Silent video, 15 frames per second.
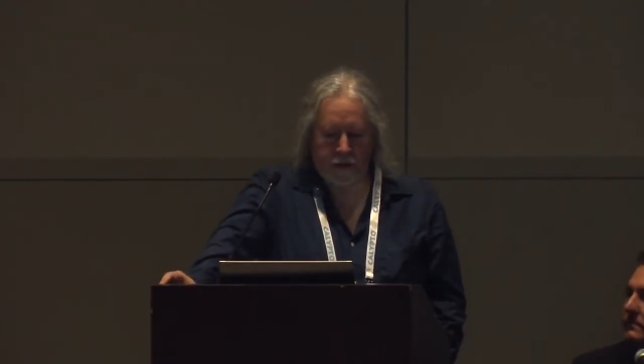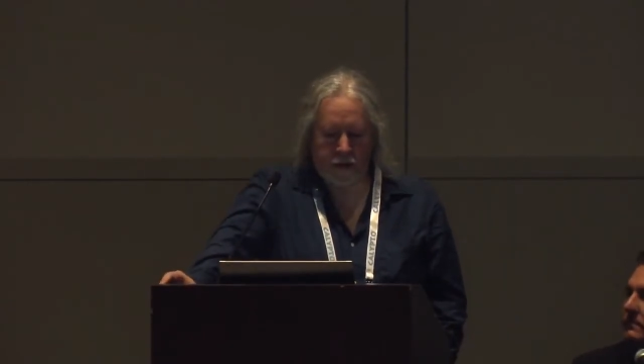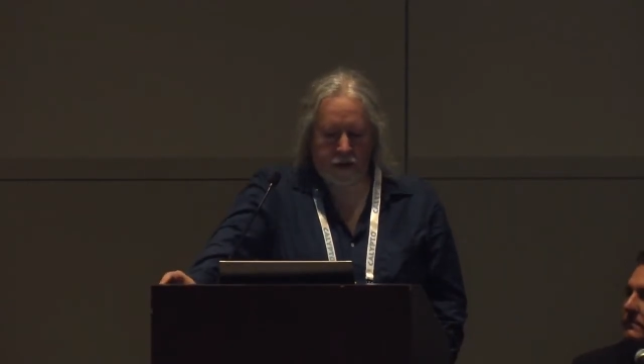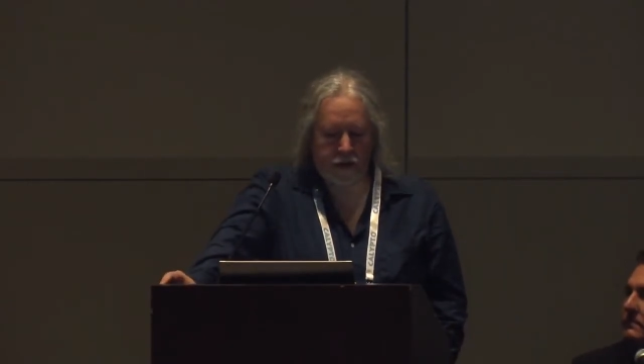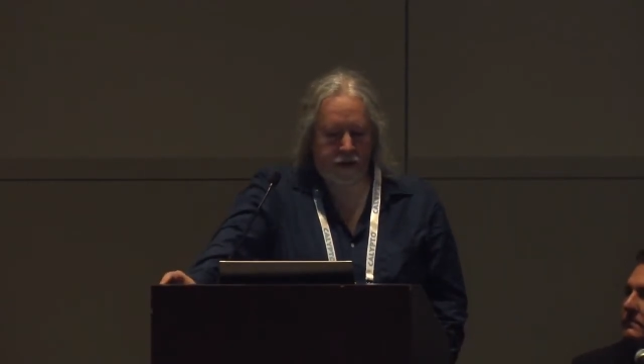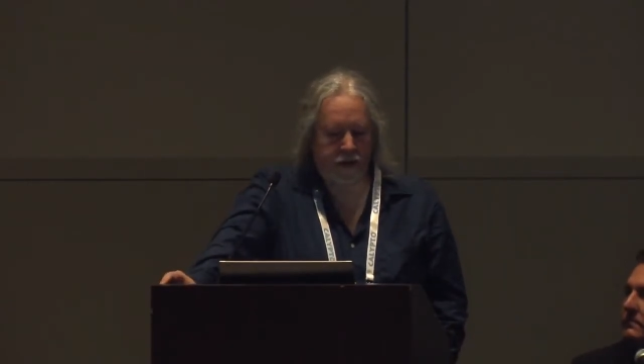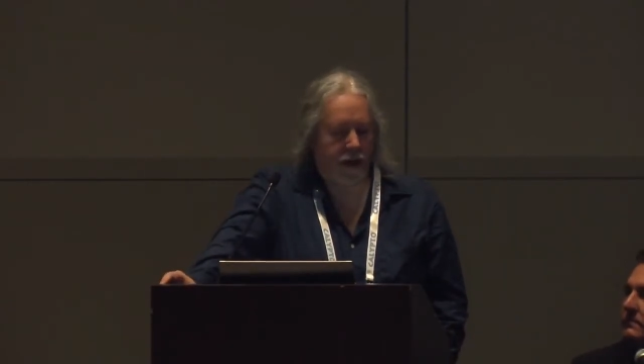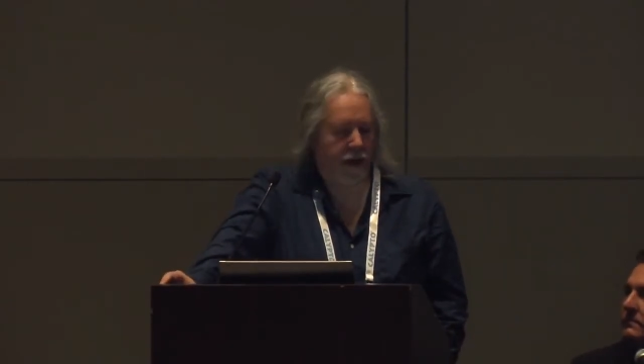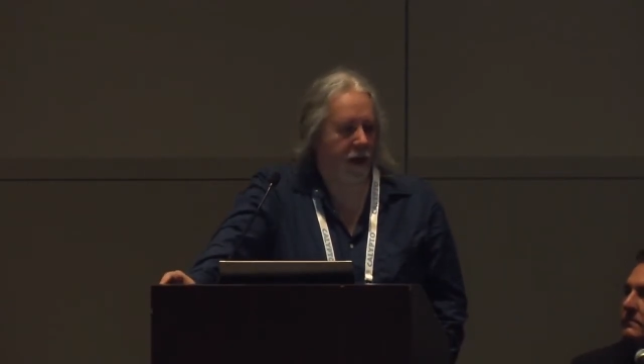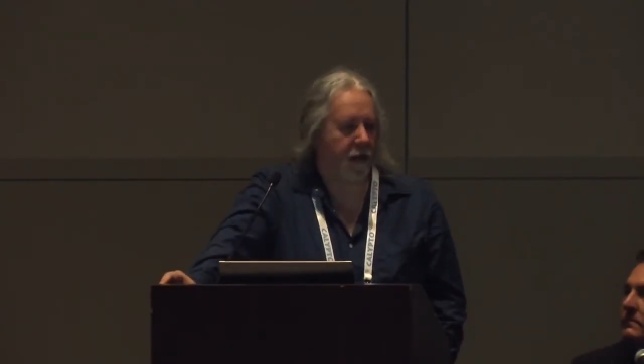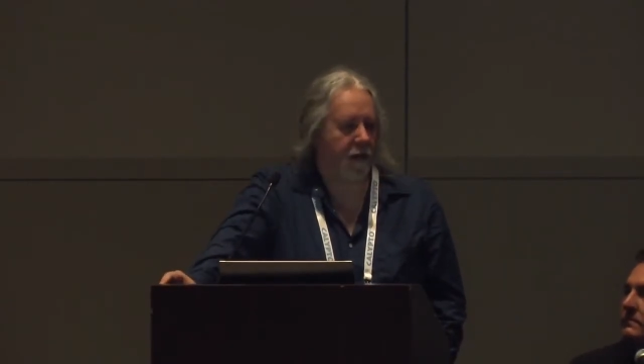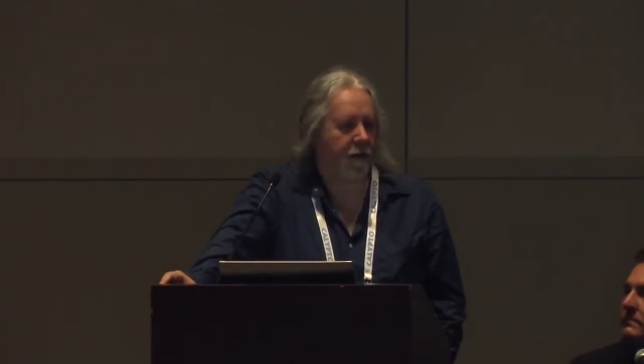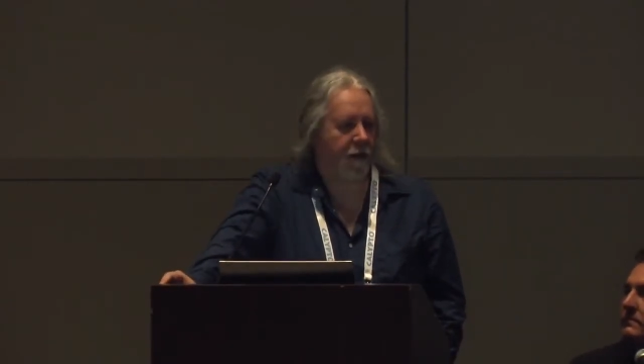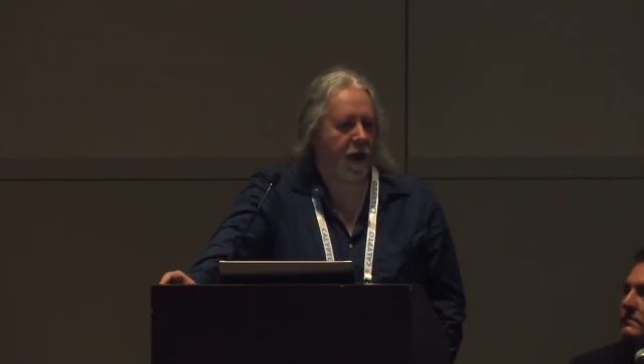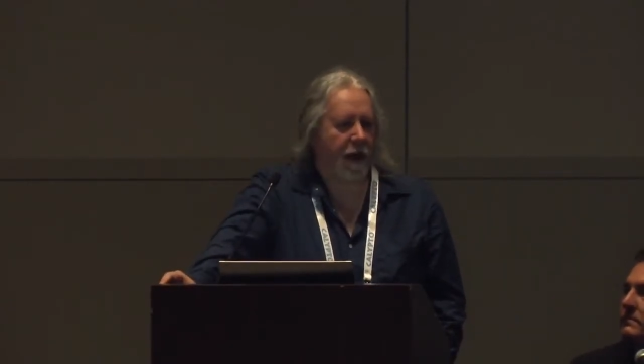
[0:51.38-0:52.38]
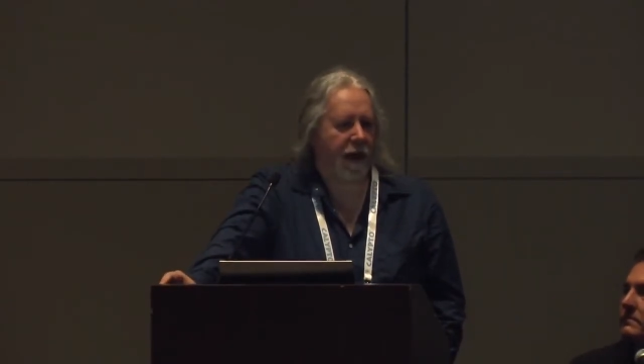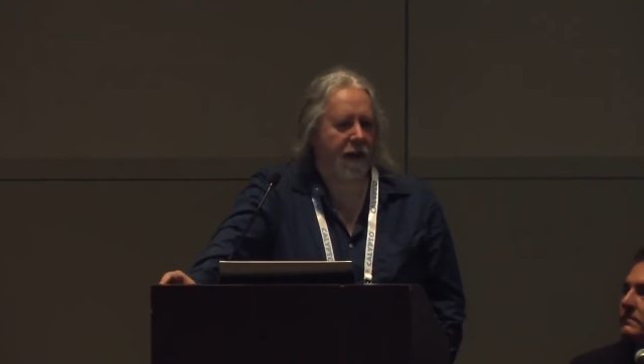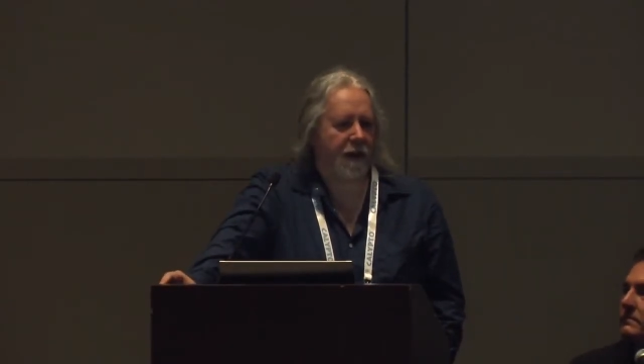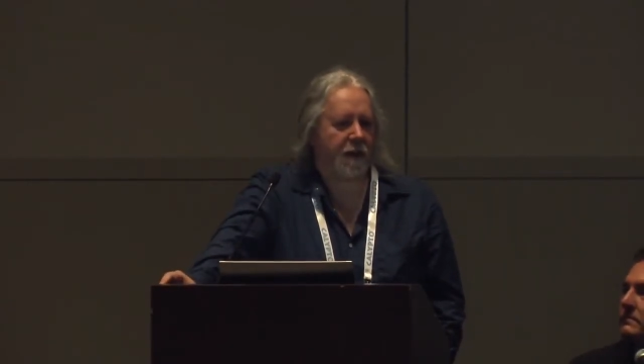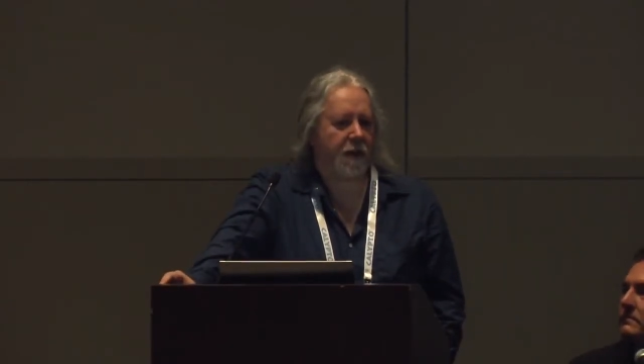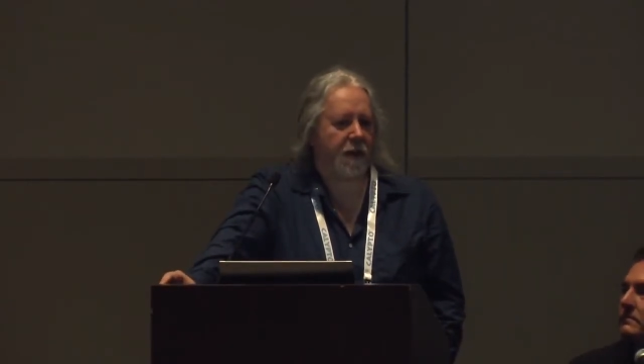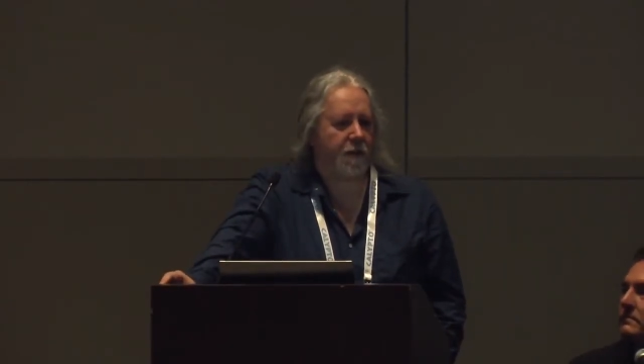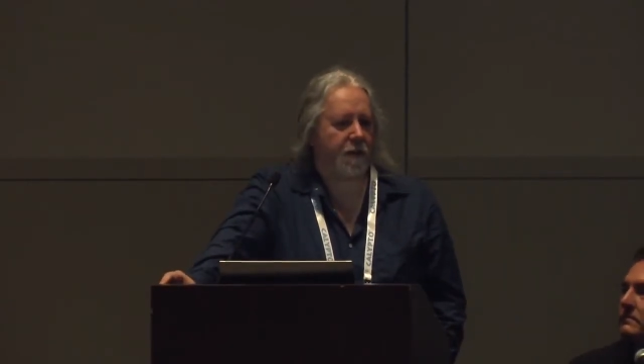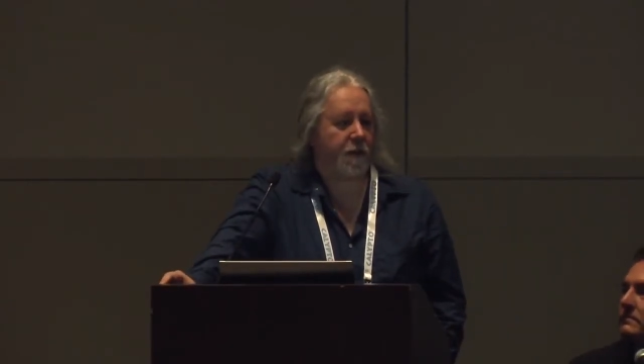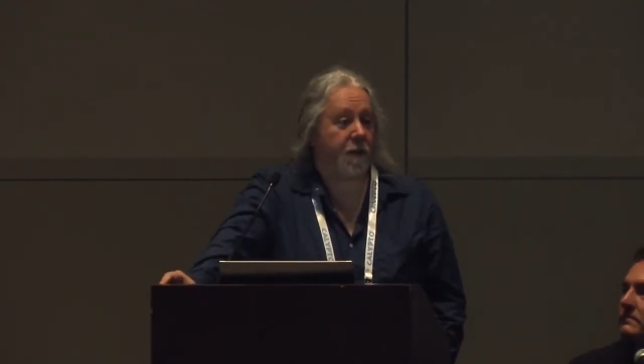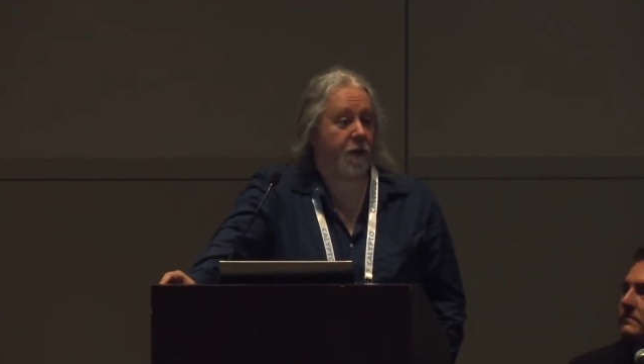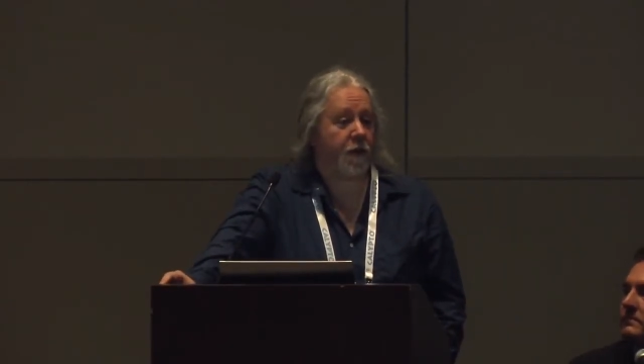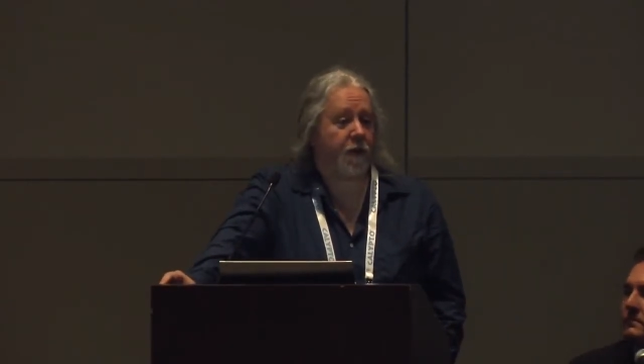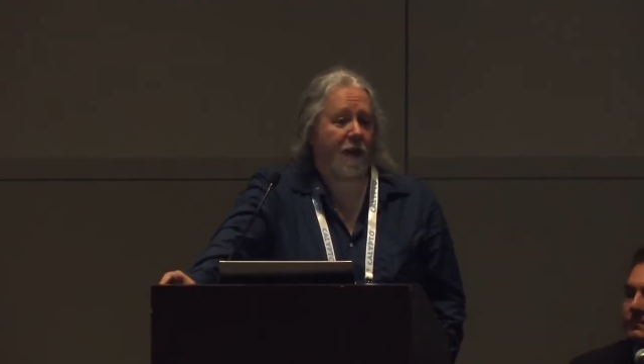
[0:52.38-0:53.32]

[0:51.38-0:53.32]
So just in terms of